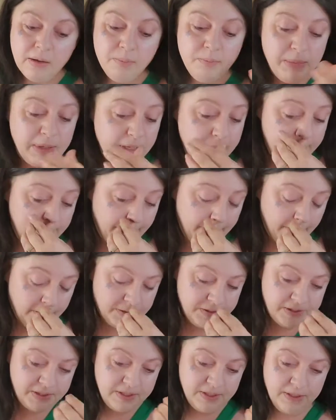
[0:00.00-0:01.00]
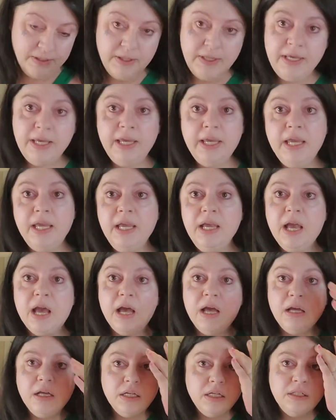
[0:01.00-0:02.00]
Me personally,
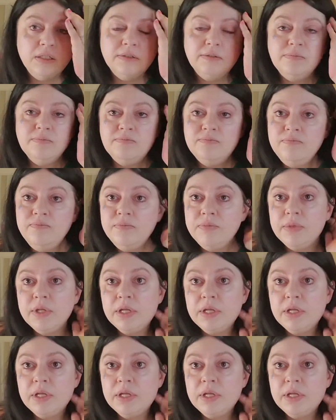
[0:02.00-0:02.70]
um,